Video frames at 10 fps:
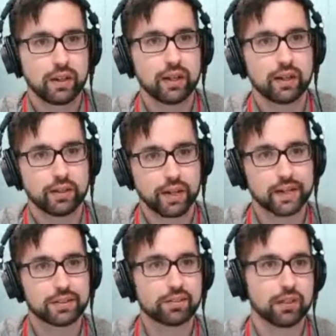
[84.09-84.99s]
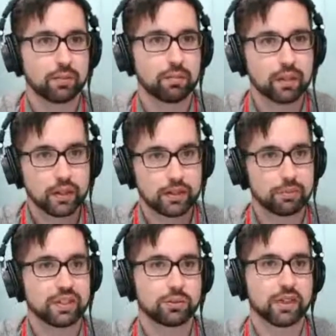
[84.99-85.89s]
and answer them as
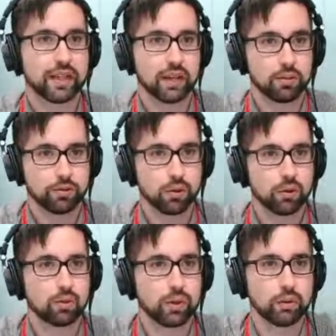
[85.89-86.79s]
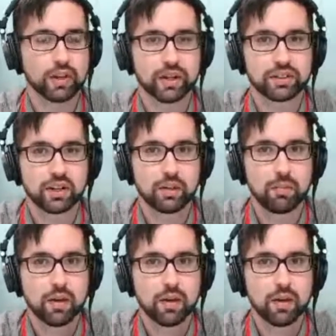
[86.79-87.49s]
many as we can before we run out of time.